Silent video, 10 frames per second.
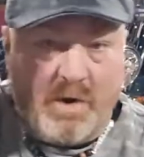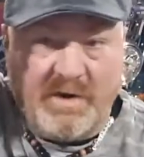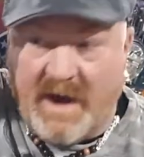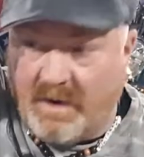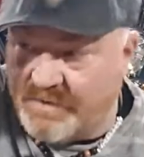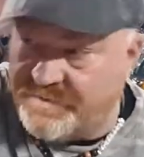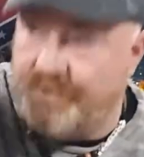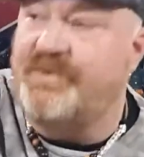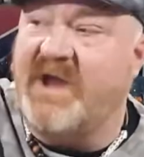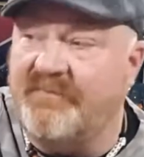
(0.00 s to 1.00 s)
out, and you
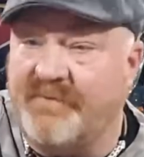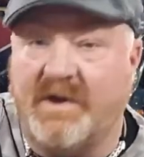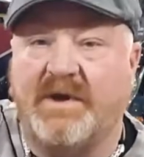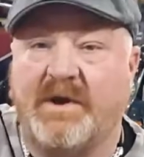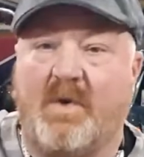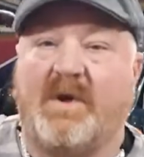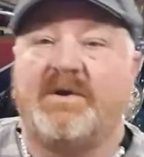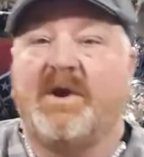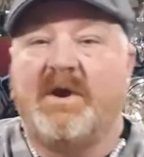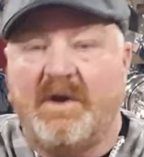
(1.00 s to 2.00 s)
kept fucking going.
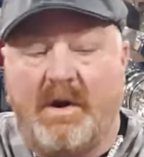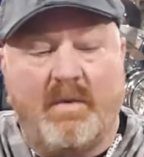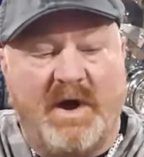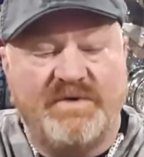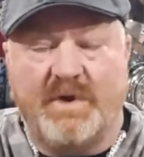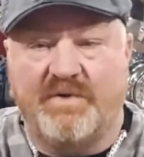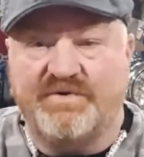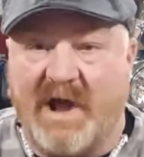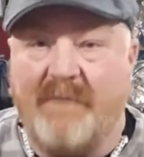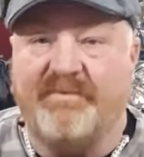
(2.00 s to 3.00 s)
There was no
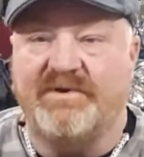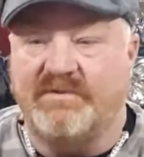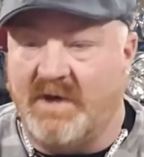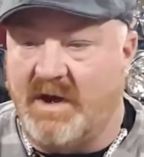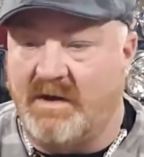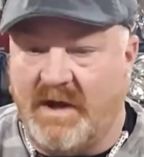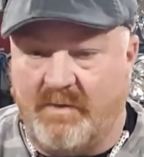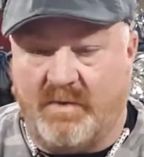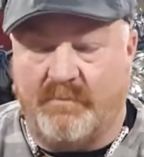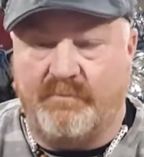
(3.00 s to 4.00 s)
stopping. They
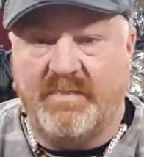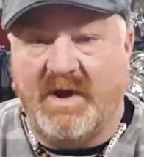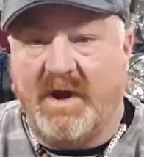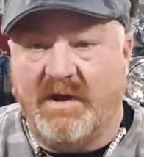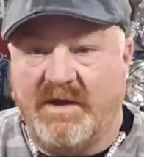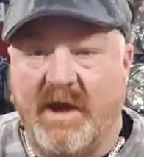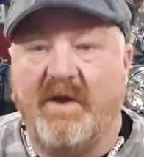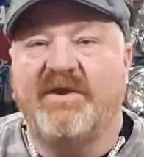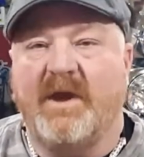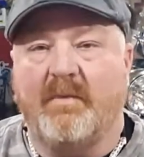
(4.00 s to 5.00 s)

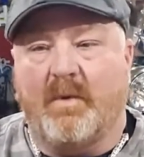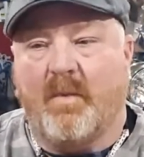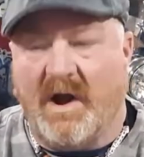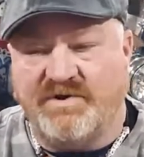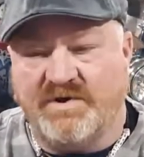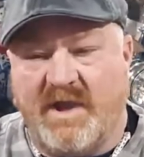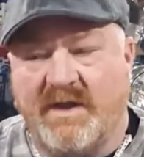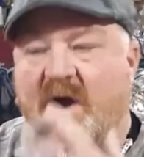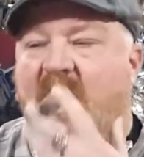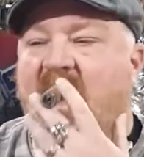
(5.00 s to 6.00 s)
were watching like
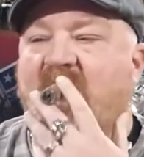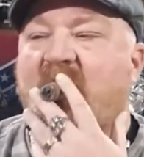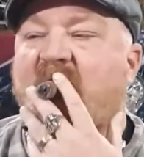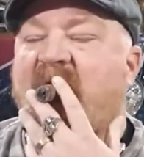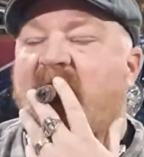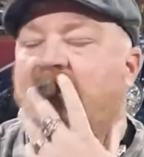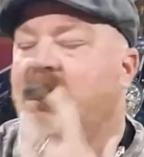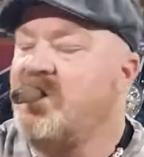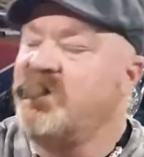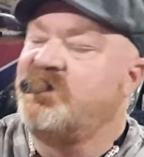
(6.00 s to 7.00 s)
a hawk.
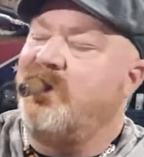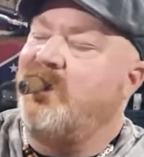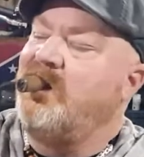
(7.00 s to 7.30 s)
So,